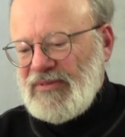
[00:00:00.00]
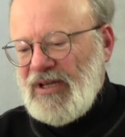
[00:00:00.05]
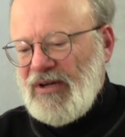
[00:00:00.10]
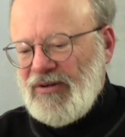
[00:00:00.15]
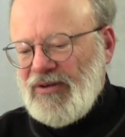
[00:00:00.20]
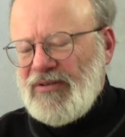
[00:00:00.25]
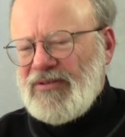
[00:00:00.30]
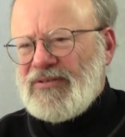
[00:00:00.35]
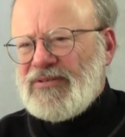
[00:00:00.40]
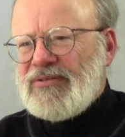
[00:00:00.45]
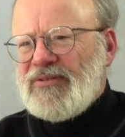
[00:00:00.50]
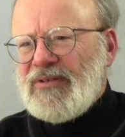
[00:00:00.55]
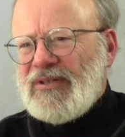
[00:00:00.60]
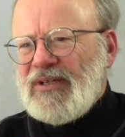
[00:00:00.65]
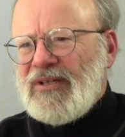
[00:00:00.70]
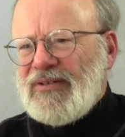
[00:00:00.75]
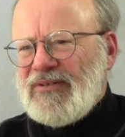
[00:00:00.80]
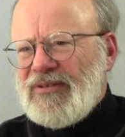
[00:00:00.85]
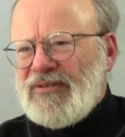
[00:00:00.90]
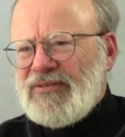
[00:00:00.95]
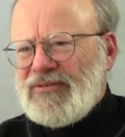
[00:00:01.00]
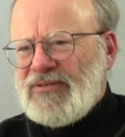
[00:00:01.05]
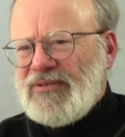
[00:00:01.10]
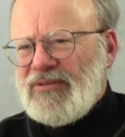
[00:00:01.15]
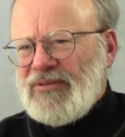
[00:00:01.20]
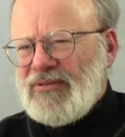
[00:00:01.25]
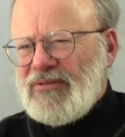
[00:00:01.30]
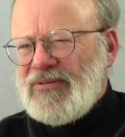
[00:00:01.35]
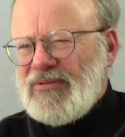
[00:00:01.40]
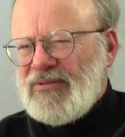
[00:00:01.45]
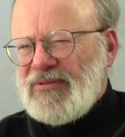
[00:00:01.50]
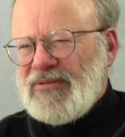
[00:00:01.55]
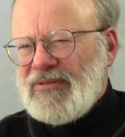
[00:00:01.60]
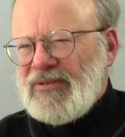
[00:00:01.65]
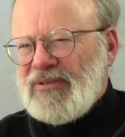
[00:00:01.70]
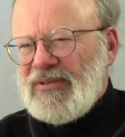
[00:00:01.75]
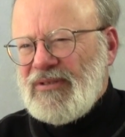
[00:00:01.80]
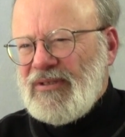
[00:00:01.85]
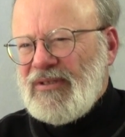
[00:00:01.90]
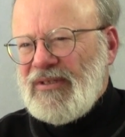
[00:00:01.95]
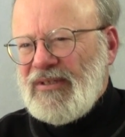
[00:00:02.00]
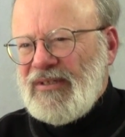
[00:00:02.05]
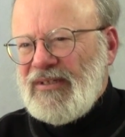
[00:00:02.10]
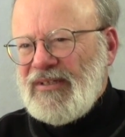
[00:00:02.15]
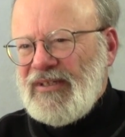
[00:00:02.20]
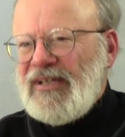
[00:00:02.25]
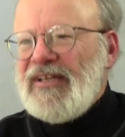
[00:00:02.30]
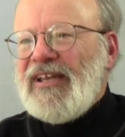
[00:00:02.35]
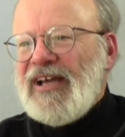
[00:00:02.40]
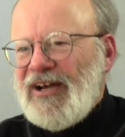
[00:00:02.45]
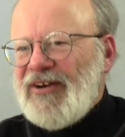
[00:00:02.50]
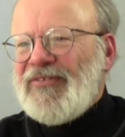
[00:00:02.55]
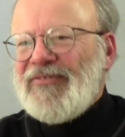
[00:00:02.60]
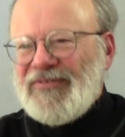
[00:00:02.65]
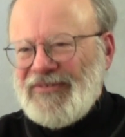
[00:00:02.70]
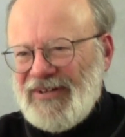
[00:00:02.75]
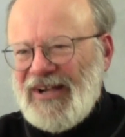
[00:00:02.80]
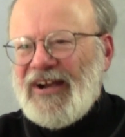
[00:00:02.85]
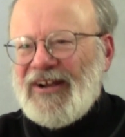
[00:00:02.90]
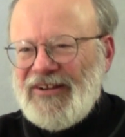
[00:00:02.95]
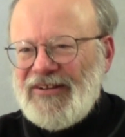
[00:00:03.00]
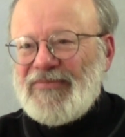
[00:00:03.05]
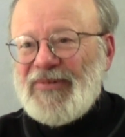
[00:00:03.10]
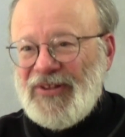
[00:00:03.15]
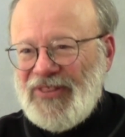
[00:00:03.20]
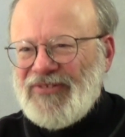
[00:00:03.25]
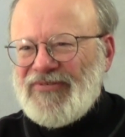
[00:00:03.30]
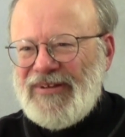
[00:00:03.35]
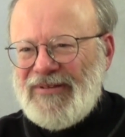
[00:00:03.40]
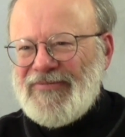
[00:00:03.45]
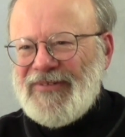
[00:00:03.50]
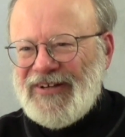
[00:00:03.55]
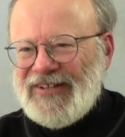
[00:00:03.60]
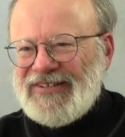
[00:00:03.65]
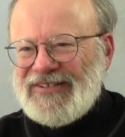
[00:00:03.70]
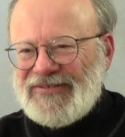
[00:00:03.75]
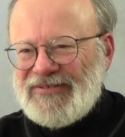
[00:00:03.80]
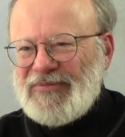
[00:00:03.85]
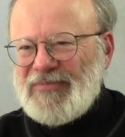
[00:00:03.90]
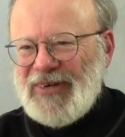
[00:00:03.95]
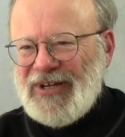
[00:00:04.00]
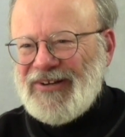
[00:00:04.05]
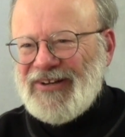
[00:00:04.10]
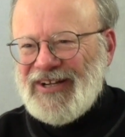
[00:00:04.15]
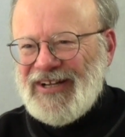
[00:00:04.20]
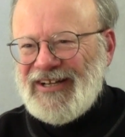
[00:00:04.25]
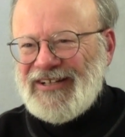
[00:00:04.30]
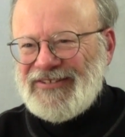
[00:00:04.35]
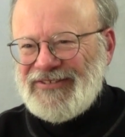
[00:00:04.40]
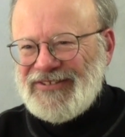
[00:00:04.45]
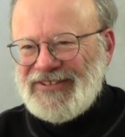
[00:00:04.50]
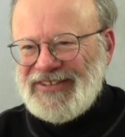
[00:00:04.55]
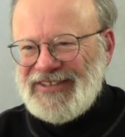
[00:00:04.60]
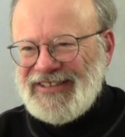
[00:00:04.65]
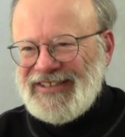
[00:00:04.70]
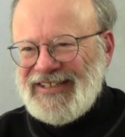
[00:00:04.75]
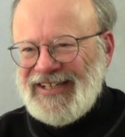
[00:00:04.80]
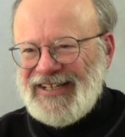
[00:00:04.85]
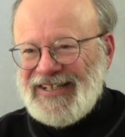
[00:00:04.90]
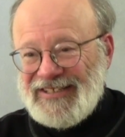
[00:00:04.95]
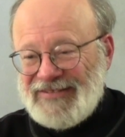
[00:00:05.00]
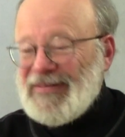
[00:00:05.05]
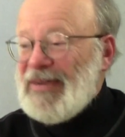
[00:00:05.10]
how do you sort out those two? And now we're arguing about three mothers with mitochondrial DNA.